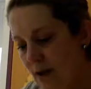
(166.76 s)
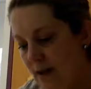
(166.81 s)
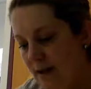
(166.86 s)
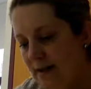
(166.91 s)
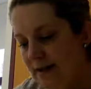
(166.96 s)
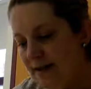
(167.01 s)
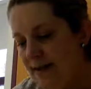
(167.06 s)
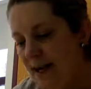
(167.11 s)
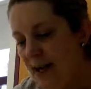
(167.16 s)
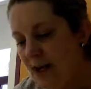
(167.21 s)

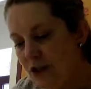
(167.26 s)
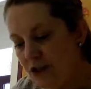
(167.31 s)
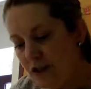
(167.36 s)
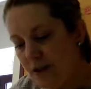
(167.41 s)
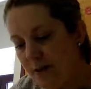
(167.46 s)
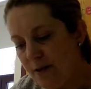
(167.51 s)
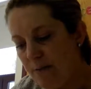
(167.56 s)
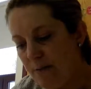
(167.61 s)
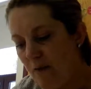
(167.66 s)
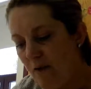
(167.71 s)

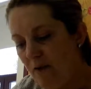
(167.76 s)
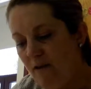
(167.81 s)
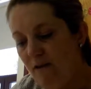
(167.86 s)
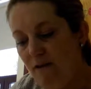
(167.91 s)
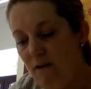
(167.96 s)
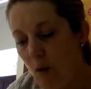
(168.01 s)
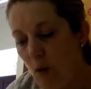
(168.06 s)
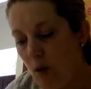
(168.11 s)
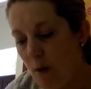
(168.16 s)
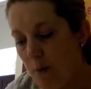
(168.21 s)
Section
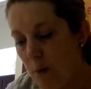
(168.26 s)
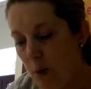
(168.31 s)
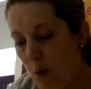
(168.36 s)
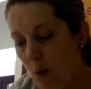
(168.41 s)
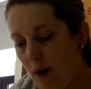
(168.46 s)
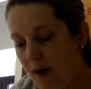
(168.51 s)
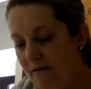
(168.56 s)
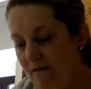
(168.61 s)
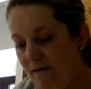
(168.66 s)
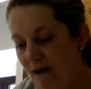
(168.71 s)

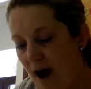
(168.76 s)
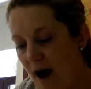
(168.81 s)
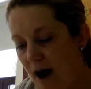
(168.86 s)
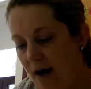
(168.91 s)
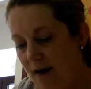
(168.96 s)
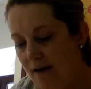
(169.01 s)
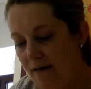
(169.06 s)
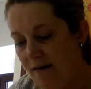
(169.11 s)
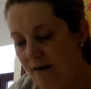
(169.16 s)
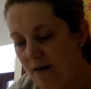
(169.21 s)

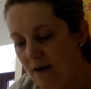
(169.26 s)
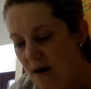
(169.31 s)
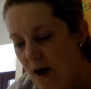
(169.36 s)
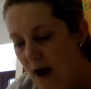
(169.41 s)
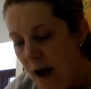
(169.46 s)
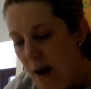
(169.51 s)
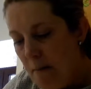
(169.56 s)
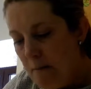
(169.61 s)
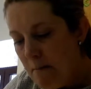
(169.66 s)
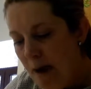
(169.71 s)
4.5.
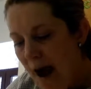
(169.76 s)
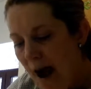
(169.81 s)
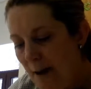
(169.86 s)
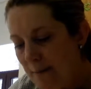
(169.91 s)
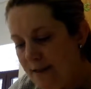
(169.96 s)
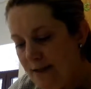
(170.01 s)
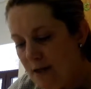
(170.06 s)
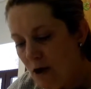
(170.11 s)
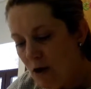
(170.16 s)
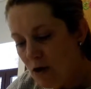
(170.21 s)

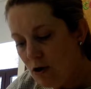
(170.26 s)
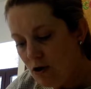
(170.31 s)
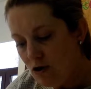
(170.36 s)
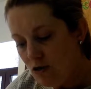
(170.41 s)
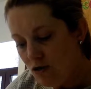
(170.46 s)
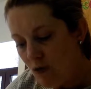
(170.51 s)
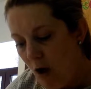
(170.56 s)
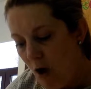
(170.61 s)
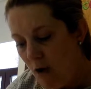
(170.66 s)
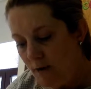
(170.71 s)
Maps are
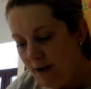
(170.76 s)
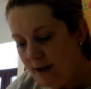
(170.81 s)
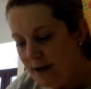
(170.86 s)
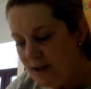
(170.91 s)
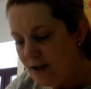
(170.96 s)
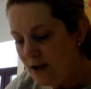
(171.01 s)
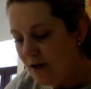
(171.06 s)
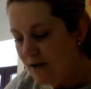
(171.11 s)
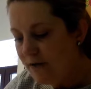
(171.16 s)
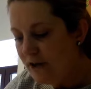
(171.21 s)

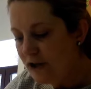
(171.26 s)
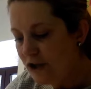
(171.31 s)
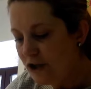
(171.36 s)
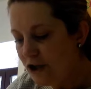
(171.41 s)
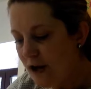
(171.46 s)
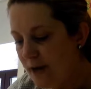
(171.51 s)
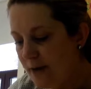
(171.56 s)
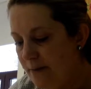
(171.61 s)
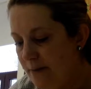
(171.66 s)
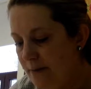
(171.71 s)
drawings of the
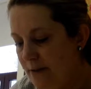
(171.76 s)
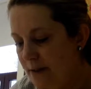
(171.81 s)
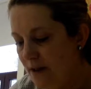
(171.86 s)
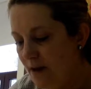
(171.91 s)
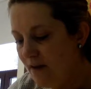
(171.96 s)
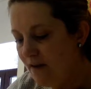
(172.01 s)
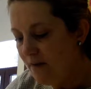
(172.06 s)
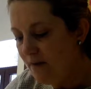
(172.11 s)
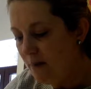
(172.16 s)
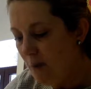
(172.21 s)
shapes
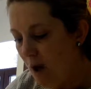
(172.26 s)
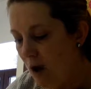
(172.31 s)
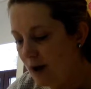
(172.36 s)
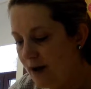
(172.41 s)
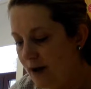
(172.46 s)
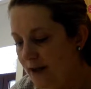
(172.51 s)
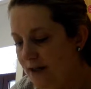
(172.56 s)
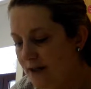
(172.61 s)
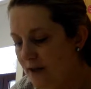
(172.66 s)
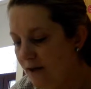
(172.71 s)
of
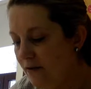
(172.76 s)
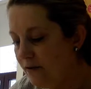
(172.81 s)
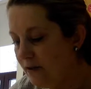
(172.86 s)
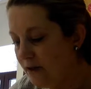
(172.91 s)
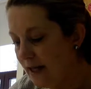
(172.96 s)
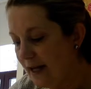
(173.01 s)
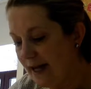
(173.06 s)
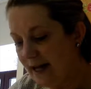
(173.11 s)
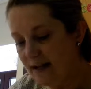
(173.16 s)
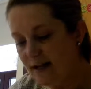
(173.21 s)
bodies
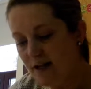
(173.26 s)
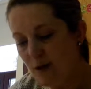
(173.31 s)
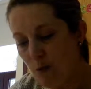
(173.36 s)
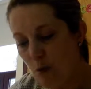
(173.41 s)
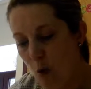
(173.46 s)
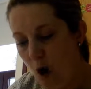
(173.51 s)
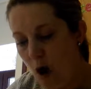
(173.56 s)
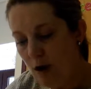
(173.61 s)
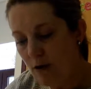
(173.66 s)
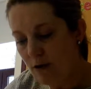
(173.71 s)
of land and
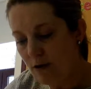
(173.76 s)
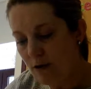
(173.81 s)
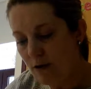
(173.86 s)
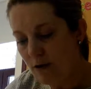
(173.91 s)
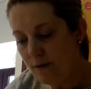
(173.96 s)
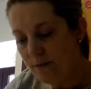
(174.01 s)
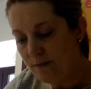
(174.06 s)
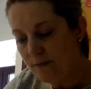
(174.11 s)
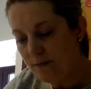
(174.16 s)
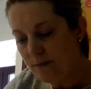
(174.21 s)
water.
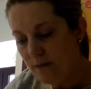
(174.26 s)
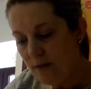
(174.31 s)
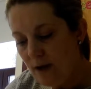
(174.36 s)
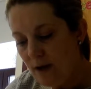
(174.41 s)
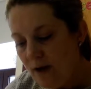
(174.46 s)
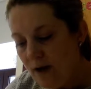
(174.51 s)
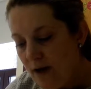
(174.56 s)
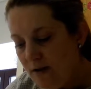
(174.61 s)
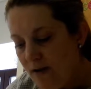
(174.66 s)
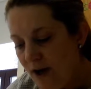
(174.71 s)

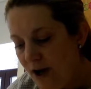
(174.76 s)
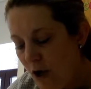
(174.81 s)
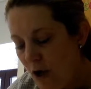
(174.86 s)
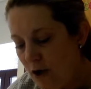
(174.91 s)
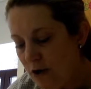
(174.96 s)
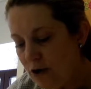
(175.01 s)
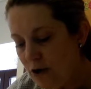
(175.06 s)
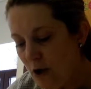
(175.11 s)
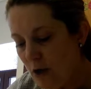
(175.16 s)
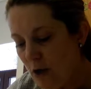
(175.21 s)
They
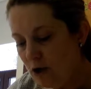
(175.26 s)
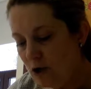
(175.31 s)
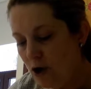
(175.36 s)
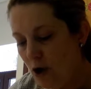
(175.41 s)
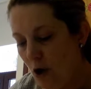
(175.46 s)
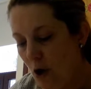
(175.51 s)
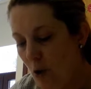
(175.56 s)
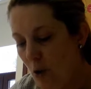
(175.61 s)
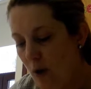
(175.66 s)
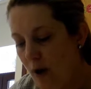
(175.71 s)
also
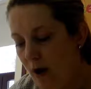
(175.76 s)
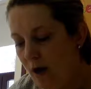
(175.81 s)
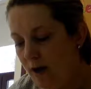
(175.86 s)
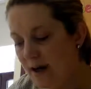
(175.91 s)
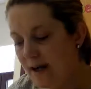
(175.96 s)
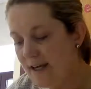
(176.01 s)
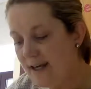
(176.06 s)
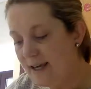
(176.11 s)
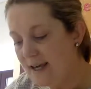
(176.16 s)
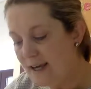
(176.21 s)
show
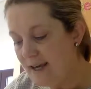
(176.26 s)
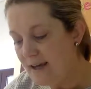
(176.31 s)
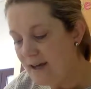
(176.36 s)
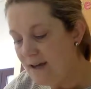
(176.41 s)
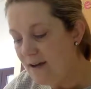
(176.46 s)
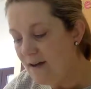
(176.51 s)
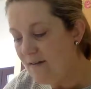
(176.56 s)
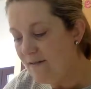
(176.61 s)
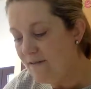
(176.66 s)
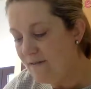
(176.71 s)
where
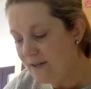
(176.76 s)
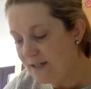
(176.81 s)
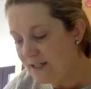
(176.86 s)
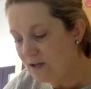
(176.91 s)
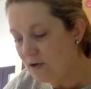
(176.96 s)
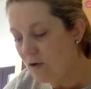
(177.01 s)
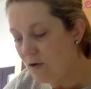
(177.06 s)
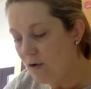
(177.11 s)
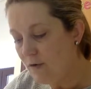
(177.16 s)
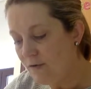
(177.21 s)
key
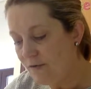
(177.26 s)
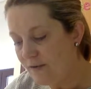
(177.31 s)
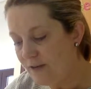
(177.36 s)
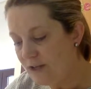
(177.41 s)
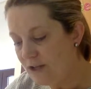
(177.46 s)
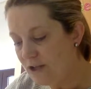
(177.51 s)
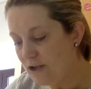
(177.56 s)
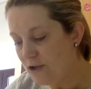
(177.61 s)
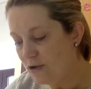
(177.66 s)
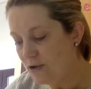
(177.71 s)
physical
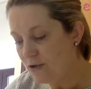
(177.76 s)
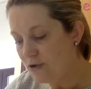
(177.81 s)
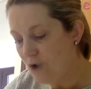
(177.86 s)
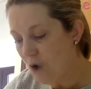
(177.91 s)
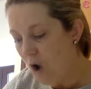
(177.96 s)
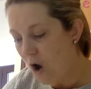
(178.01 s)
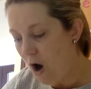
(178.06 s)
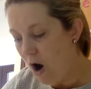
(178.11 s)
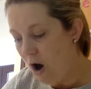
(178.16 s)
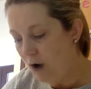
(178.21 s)
features
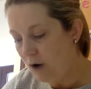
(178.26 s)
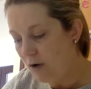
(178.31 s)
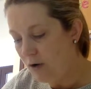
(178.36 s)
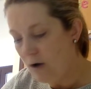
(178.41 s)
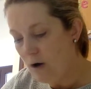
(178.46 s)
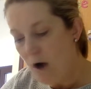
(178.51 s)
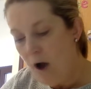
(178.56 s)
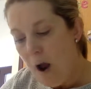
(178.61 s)
are.